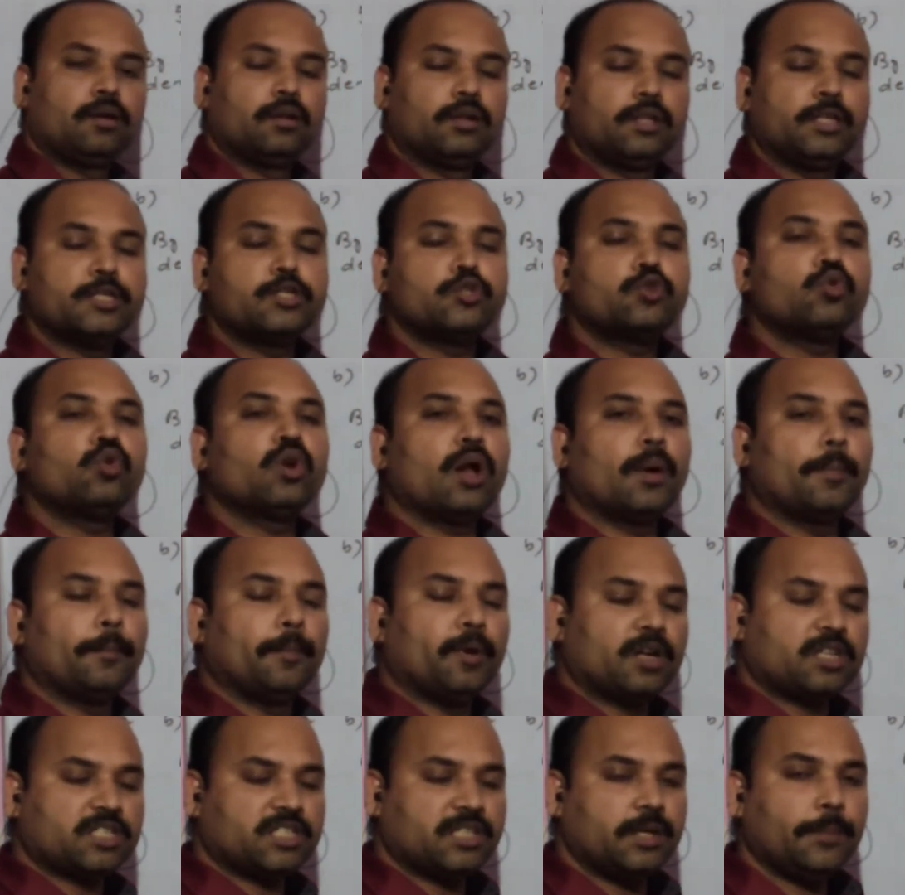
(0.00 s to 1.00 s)
these two
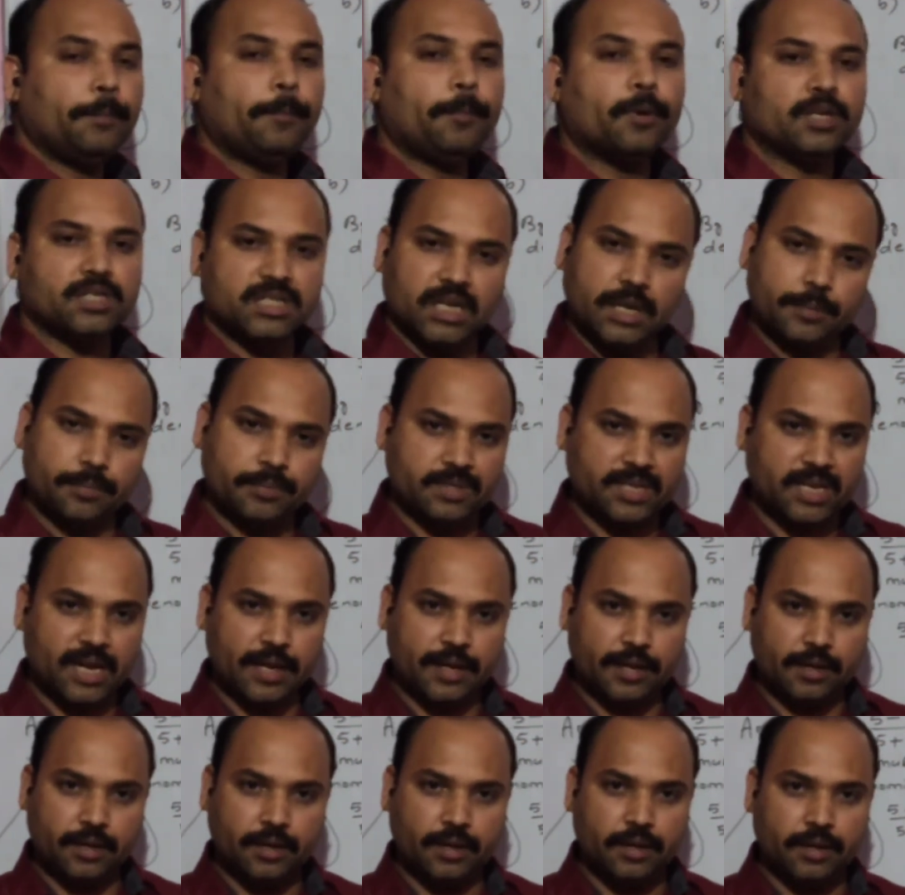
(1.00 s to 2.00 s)
numbers in positive
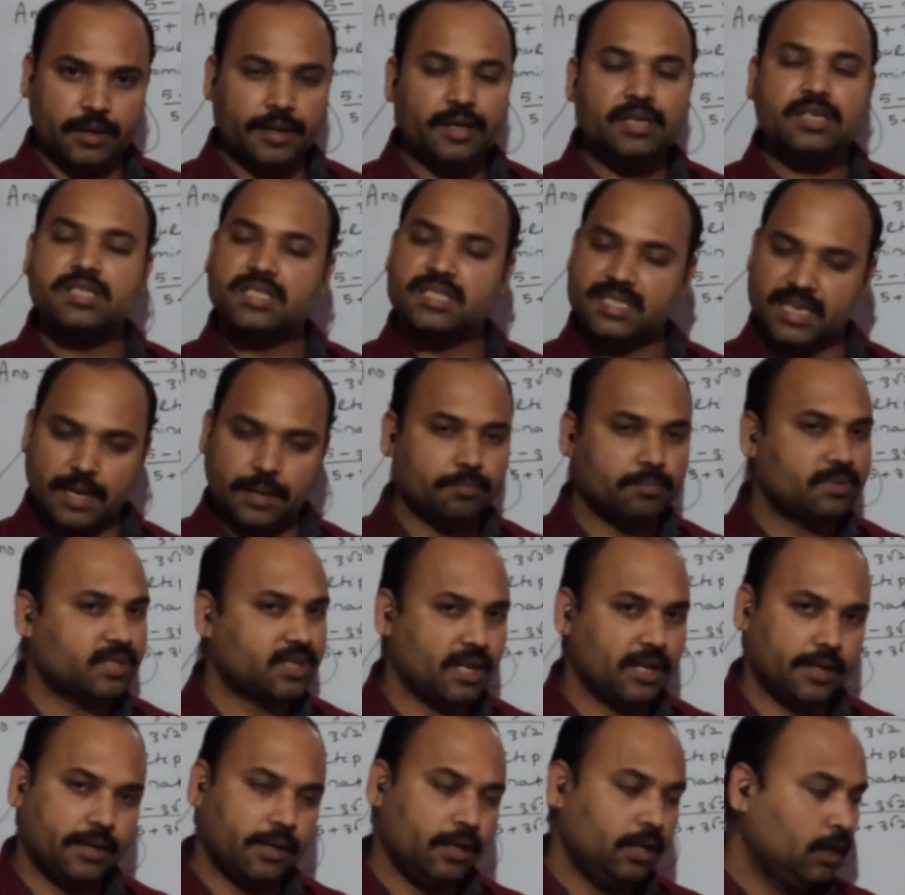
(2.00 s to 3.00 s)
sign, in same
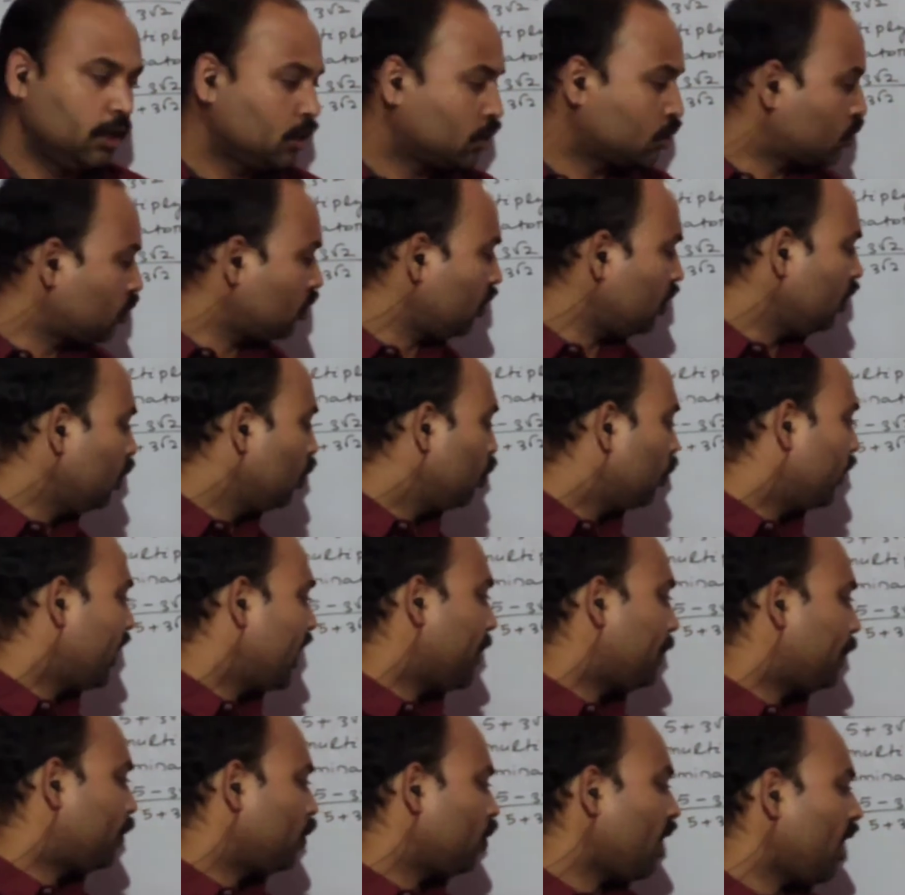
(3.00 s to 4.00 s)
sign. So we
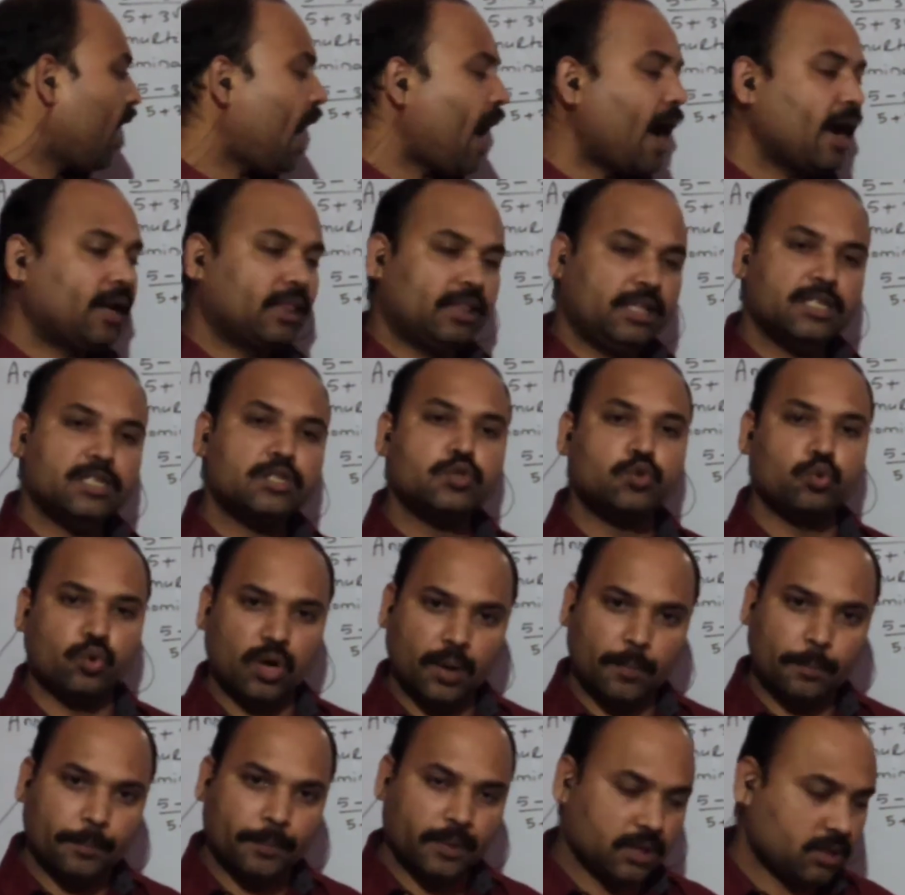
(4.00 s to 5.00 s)
have to add these two
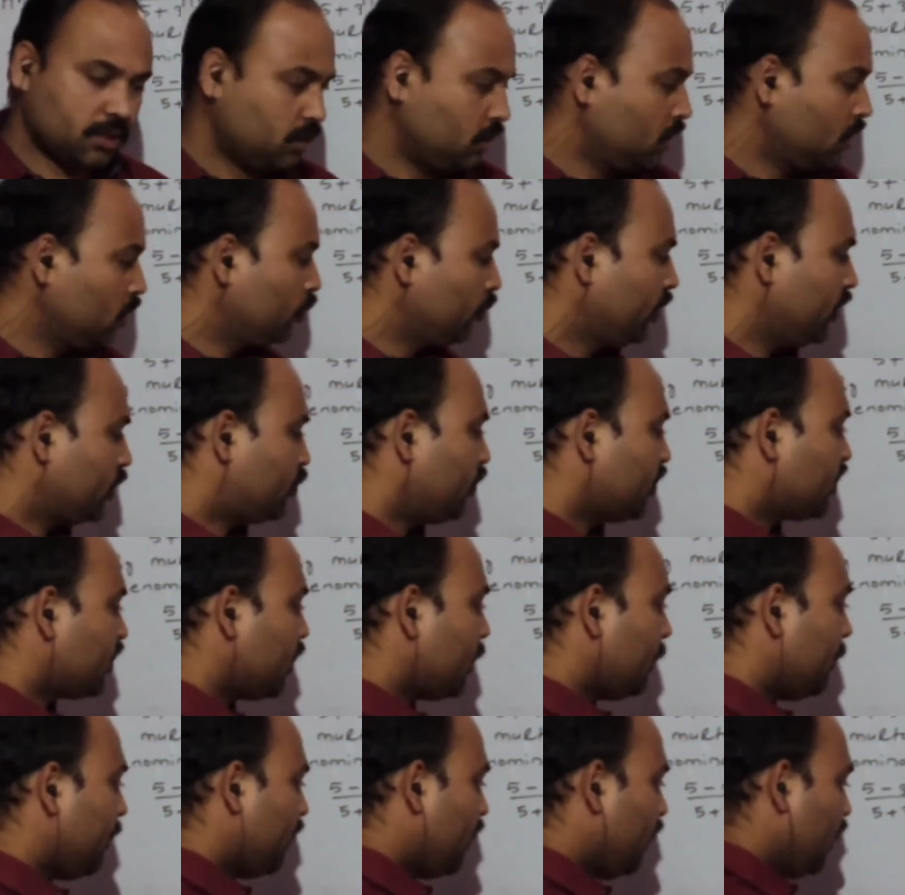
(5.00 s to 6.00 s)
numbers. Which
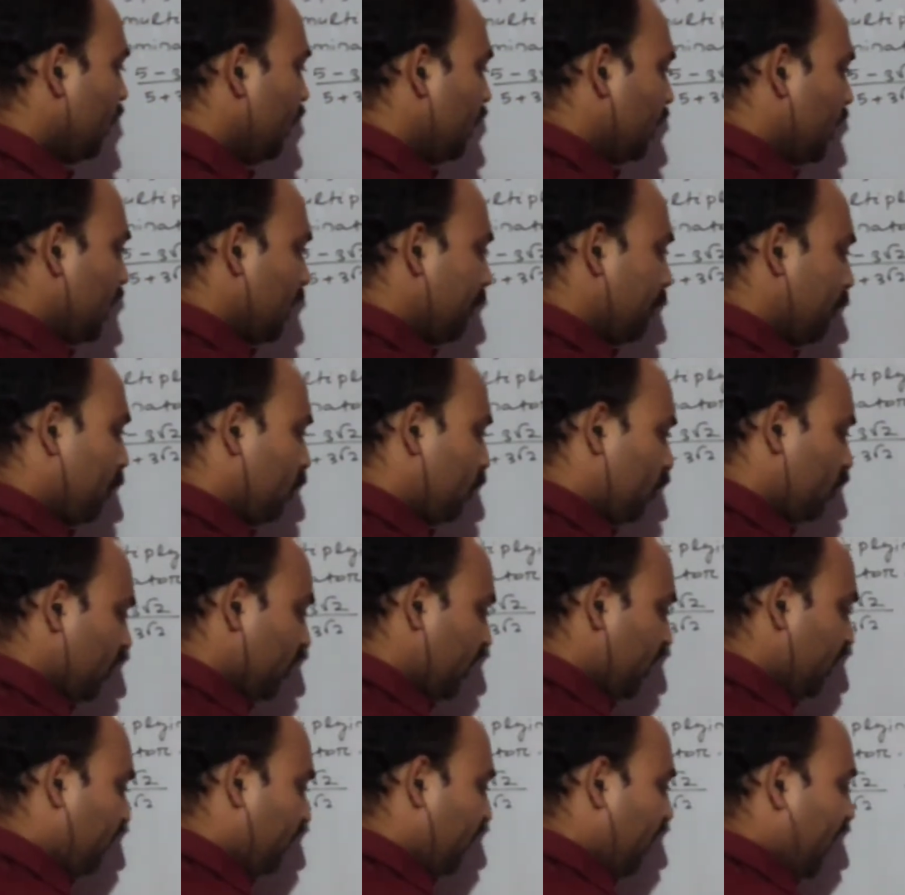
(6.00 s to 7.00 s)
number? The
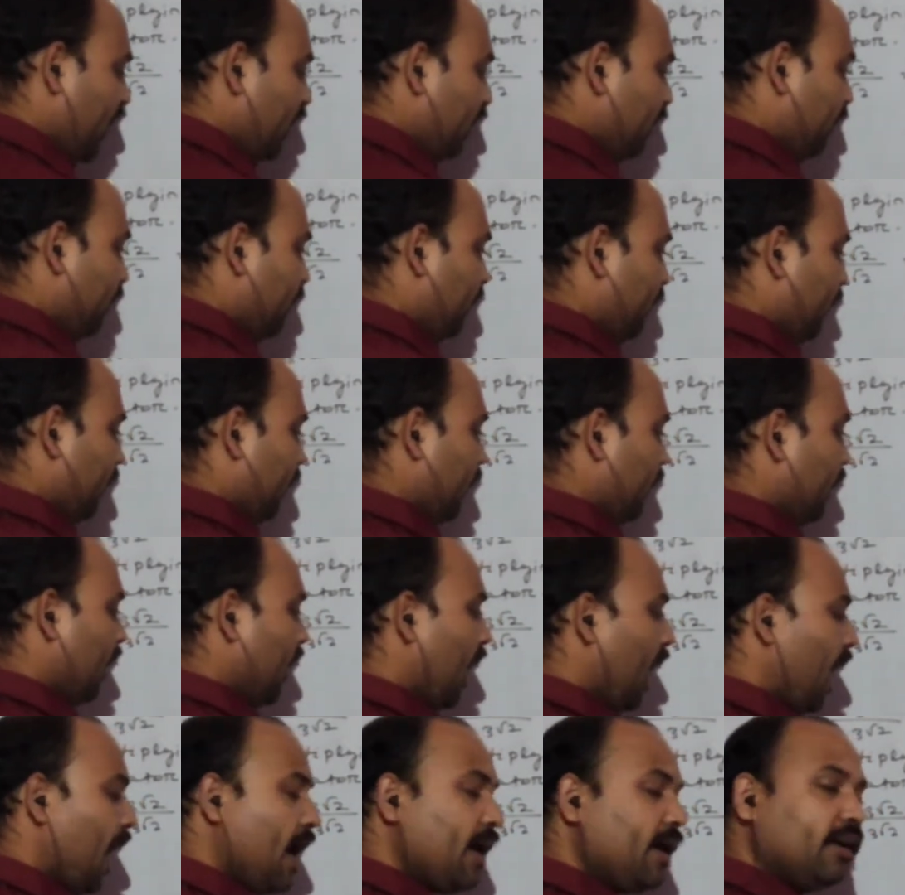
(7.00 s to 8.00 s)
25
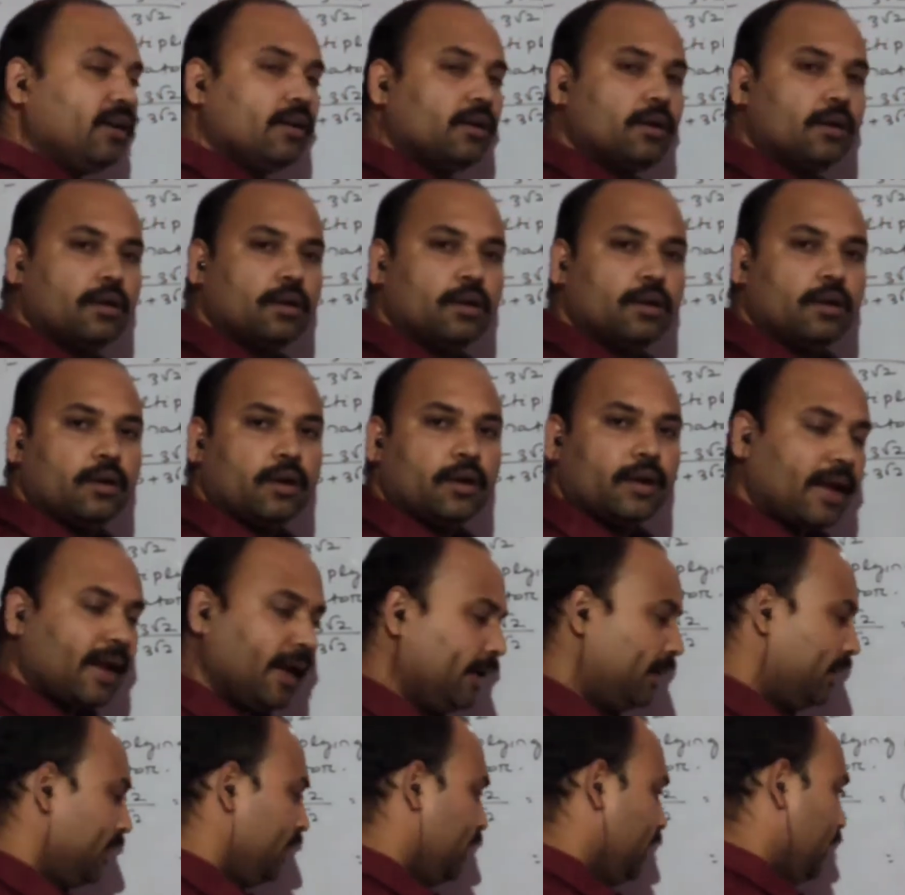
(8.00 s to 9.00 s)
and
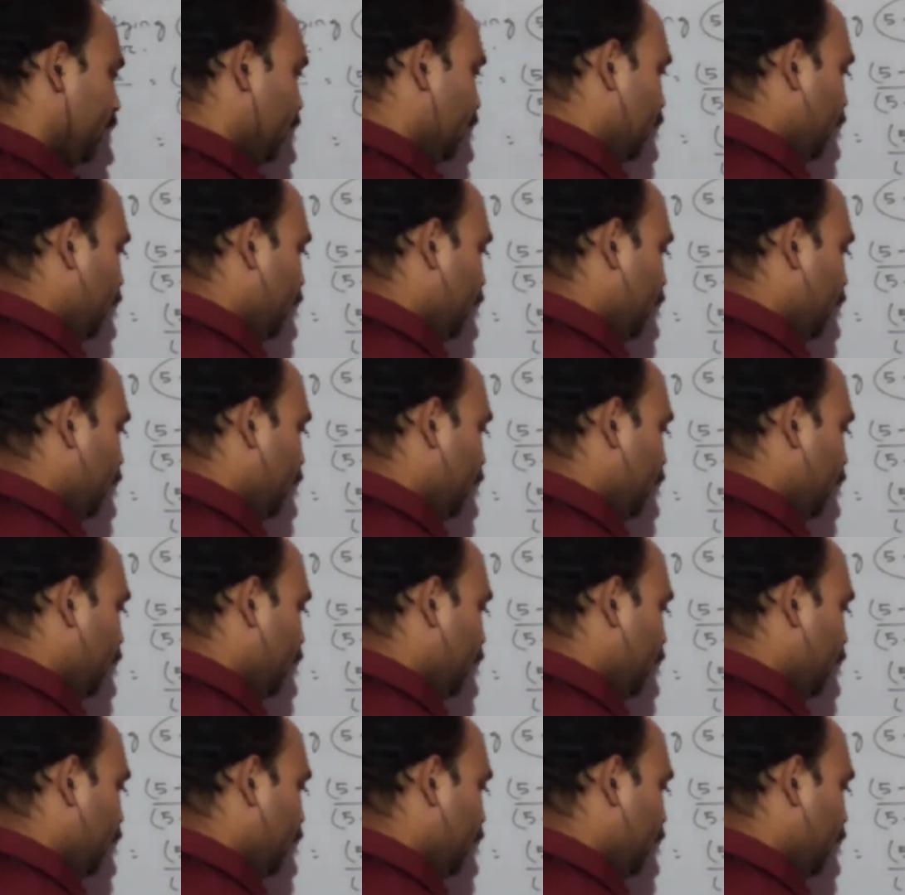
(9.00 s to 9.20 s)
18.